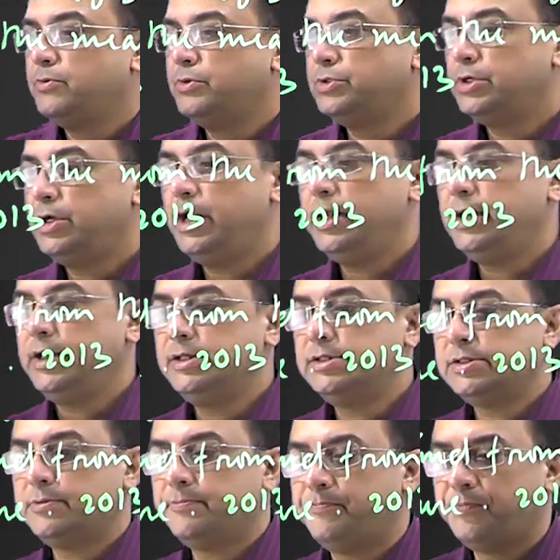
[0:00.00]
question
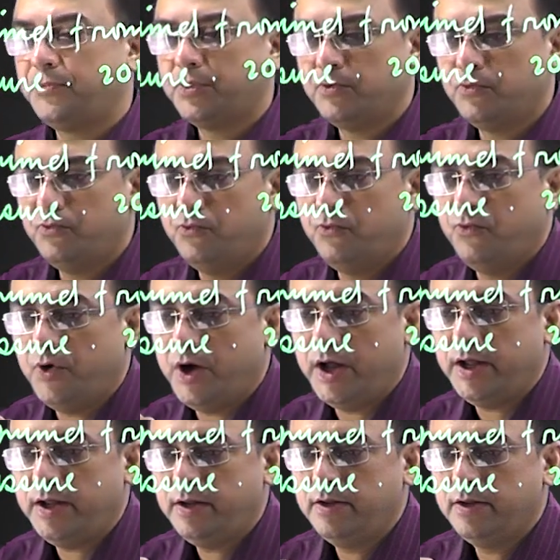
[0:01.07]
papers.
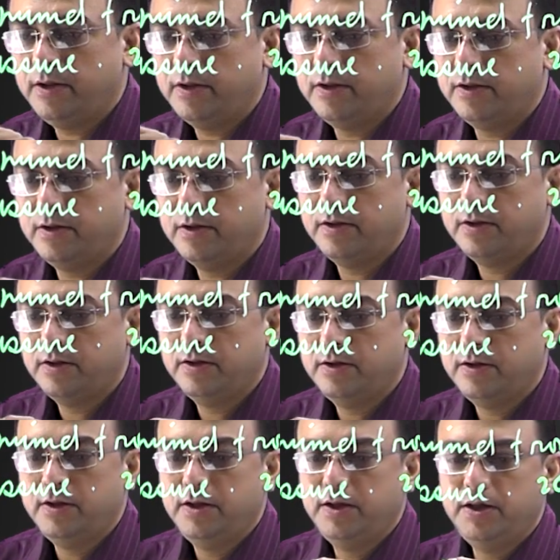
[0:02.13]

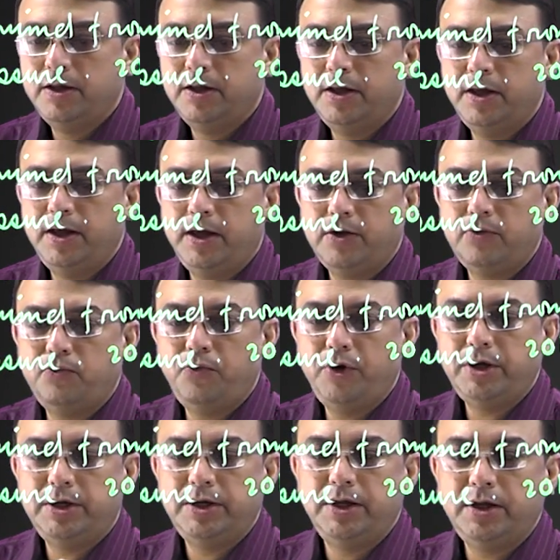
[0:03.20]
Question
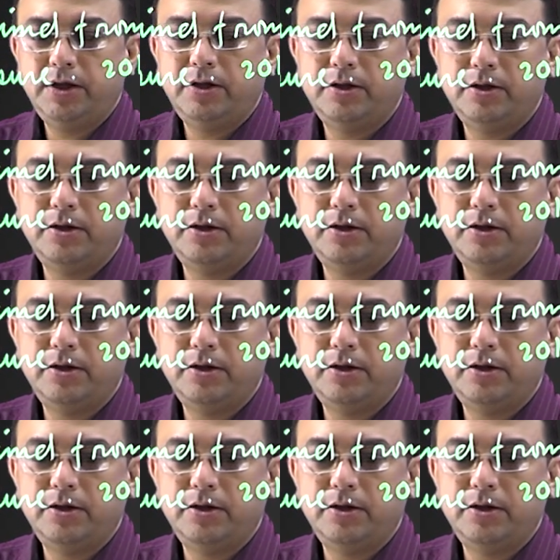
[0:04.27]
like this: why aquatic